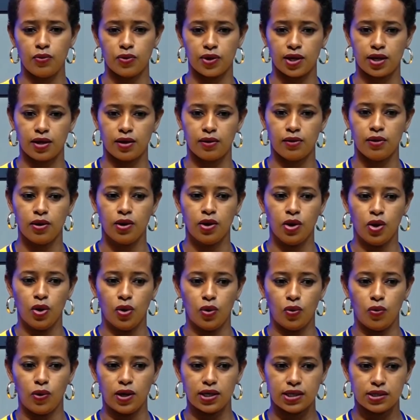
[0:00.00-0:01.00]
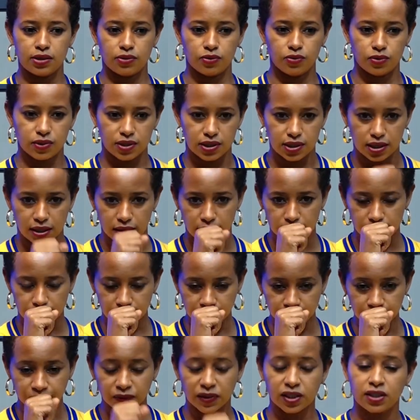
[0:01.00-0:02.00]
We are working with
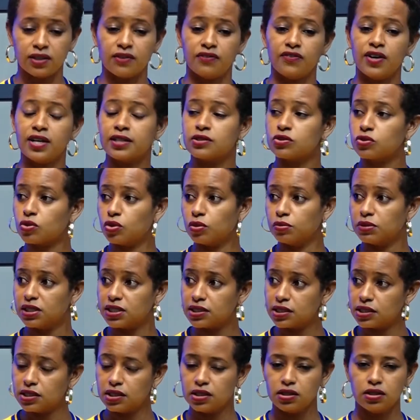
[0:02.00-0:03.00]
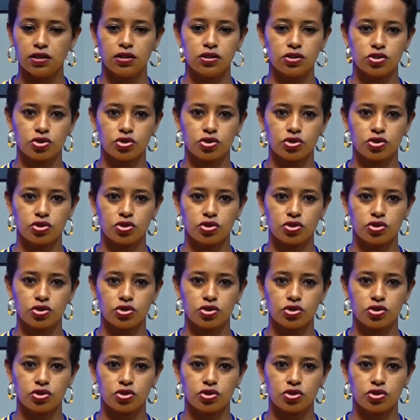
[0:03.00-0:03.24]
the fans committee